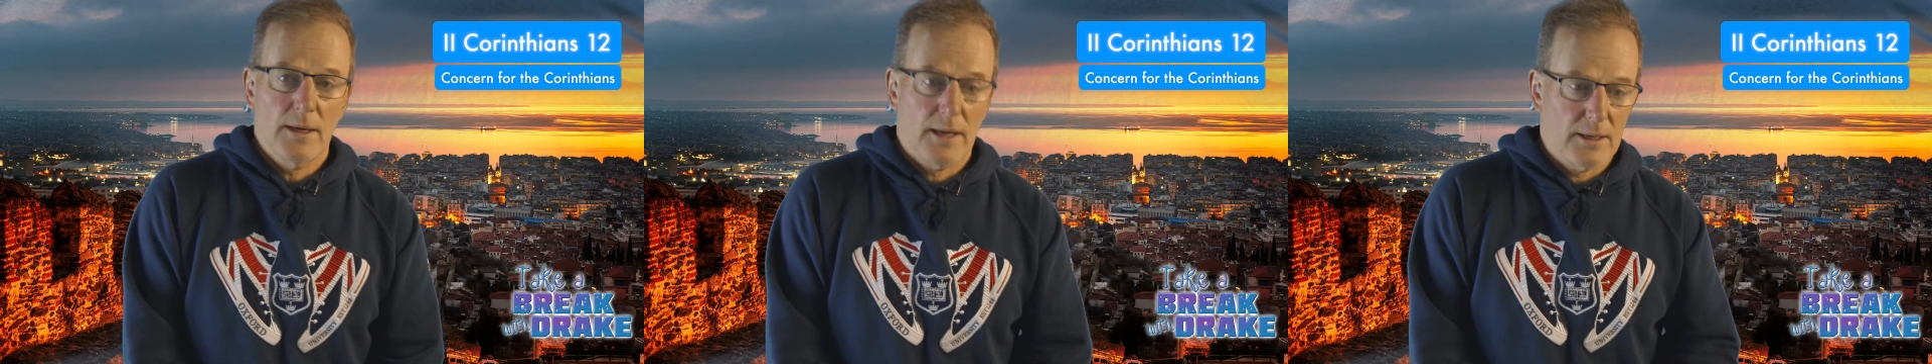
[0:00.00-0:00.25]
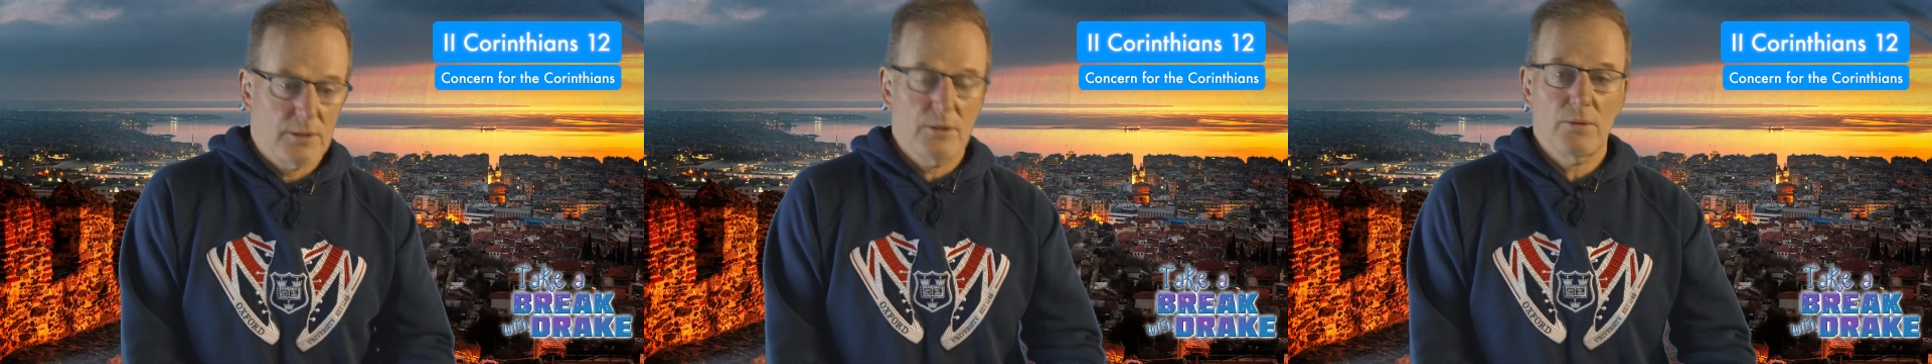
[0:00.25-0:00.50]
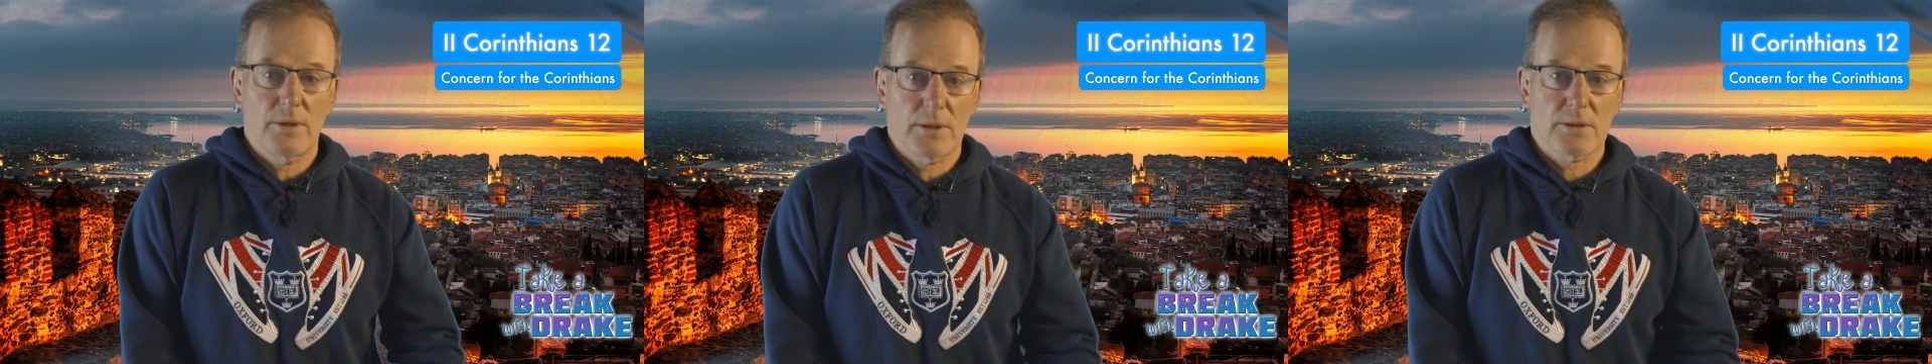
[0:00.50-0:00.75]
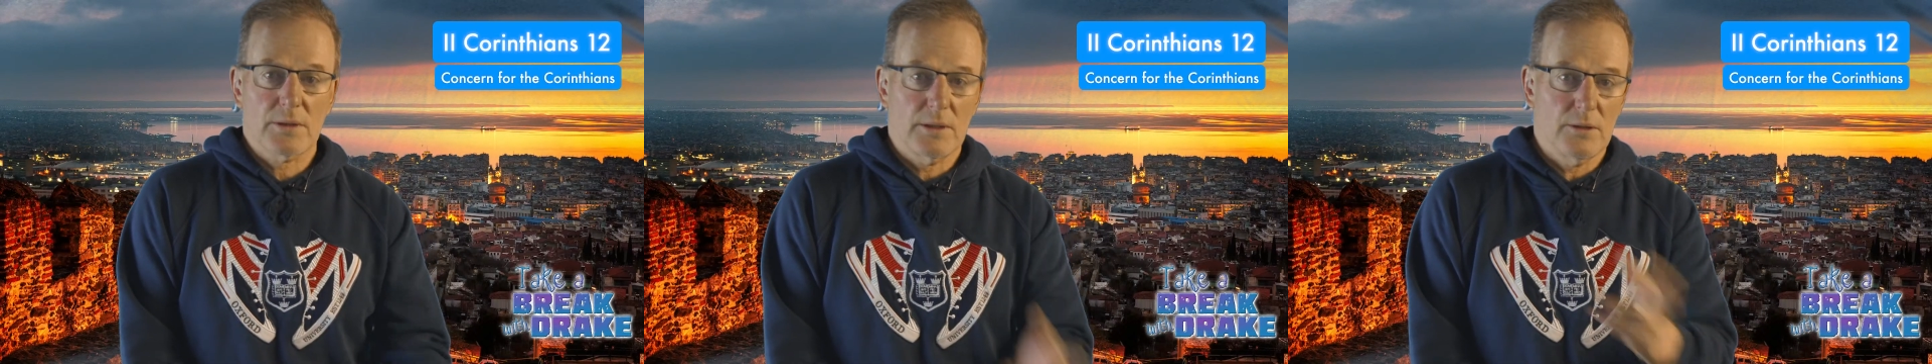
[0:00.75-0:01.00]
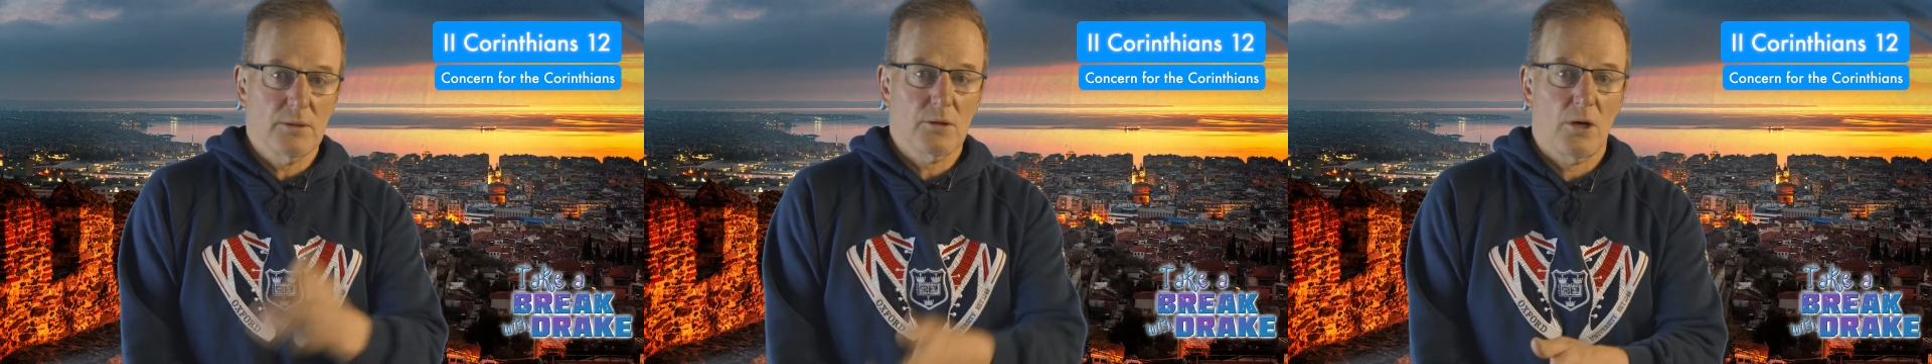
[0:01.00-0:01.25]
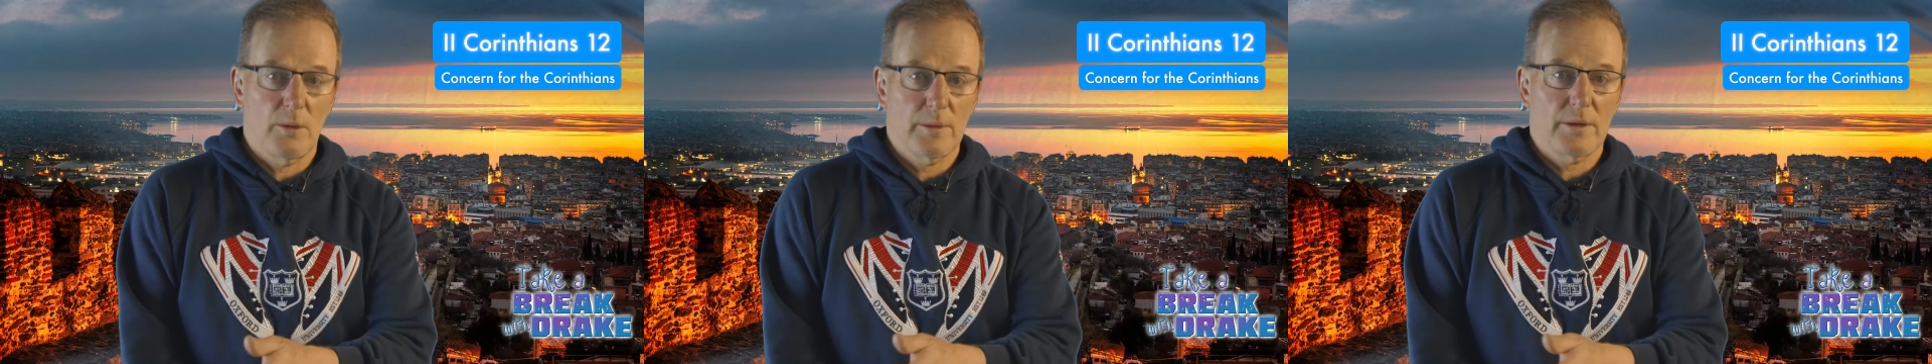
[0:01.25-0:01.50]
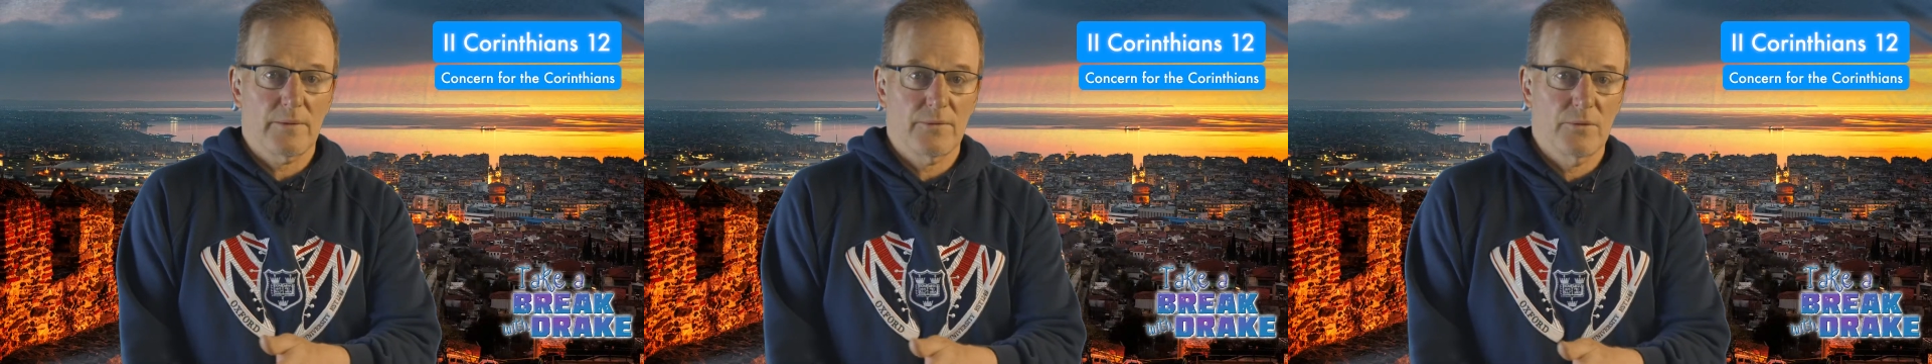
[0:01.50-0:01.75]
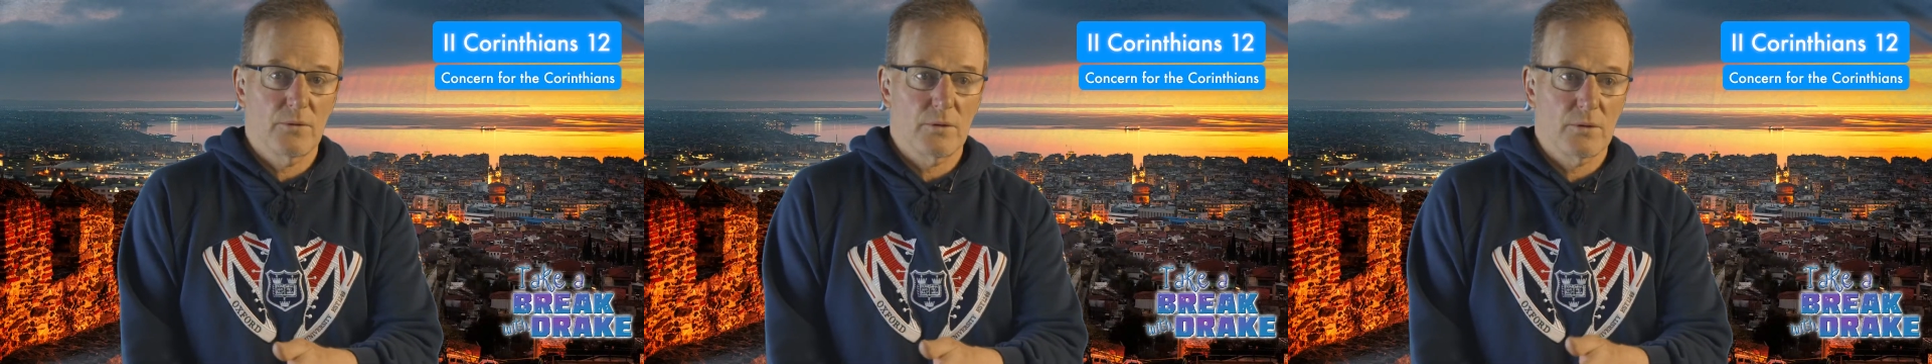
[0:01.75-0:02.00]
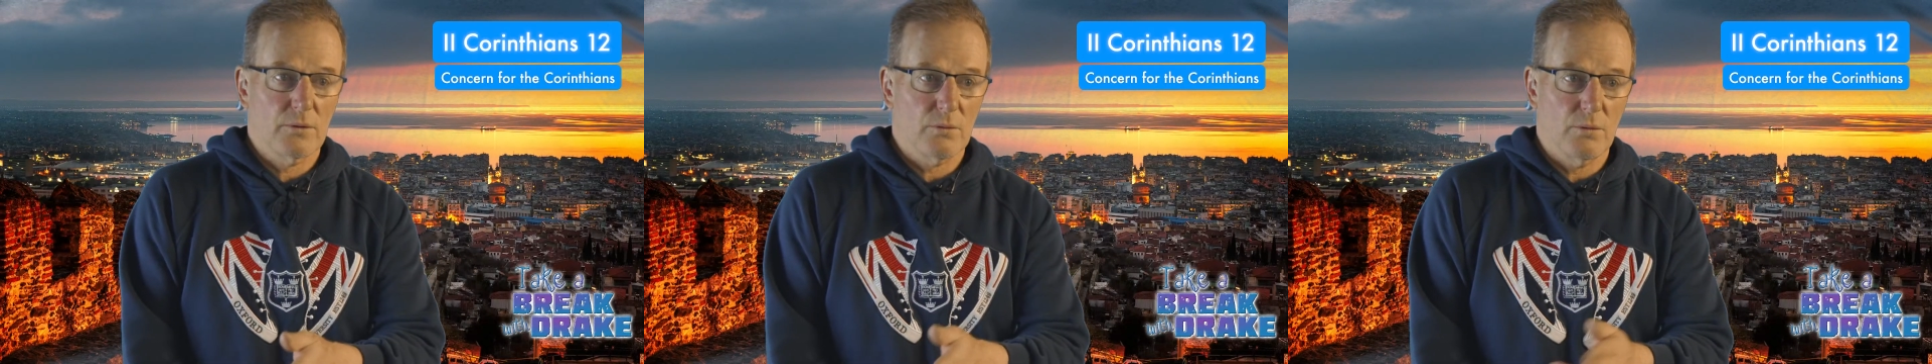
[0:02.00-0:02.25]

I do this, then you call me a fool.